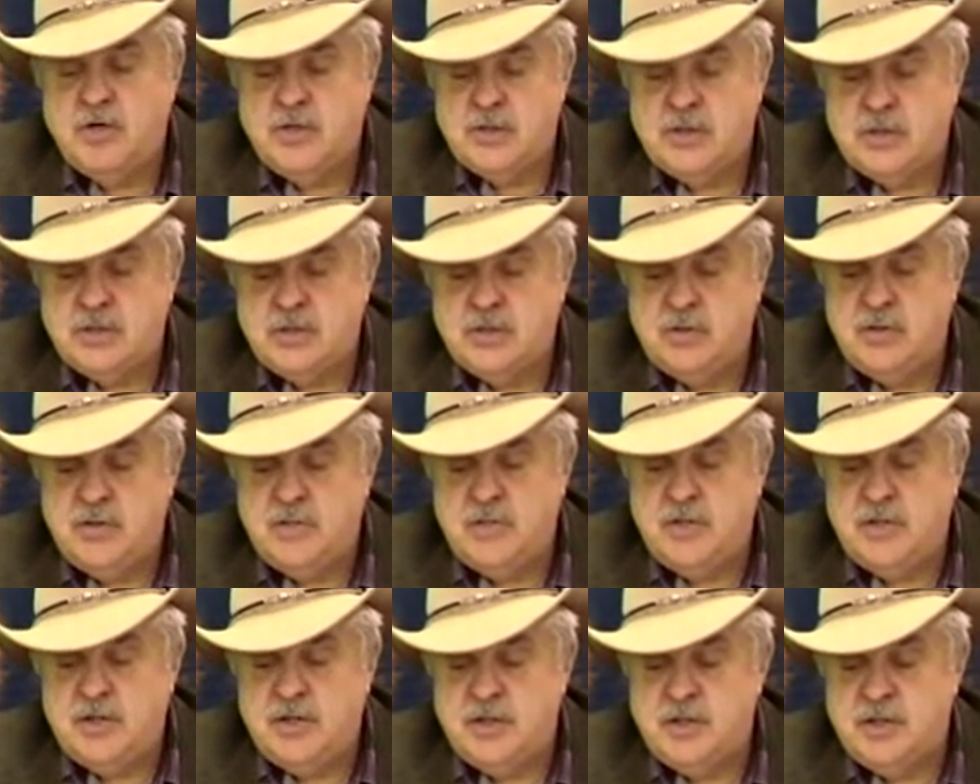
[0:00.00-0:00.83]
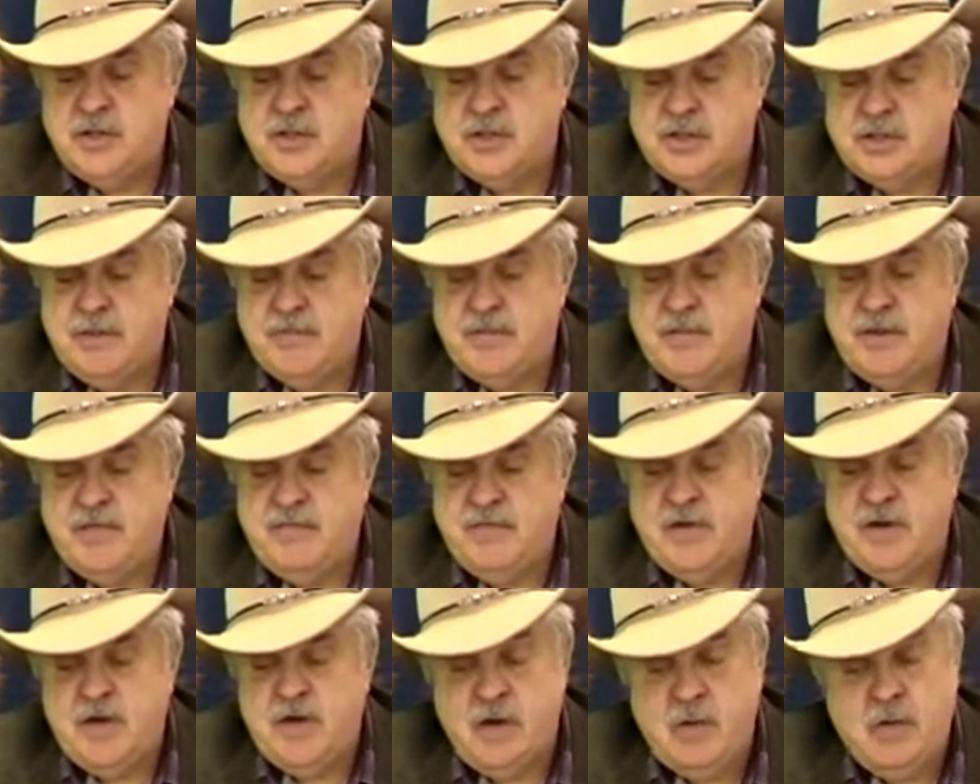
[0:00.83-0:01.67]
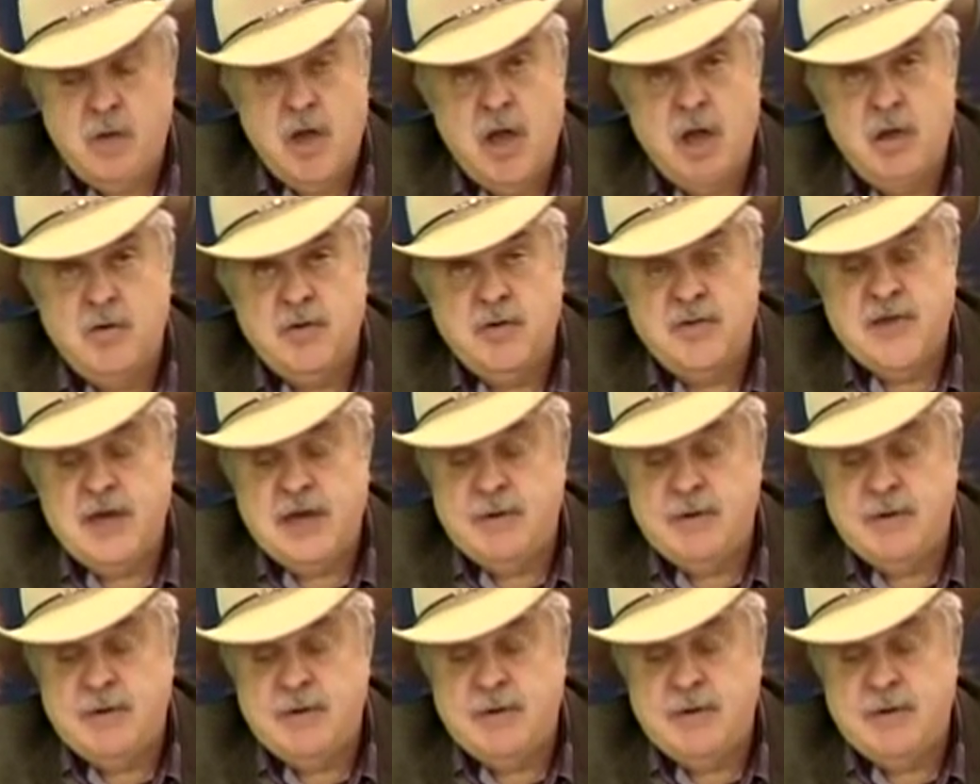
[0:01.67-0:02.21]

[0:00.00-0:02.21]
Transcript: to assume that there's something very wrong with